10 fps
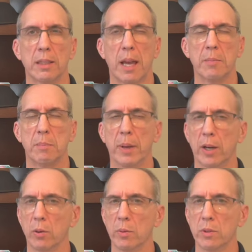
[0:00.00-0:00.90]
a
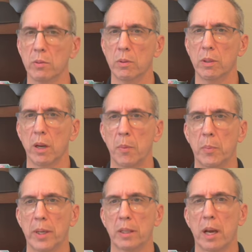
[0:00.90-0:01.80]
bigger resort,
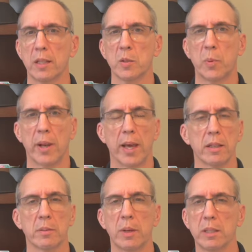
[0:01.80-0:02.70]
but not spread out
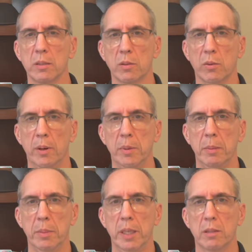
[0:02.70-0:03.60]
as much as
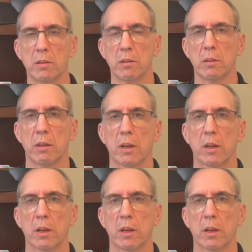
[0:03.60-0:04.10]
Caribbean Beach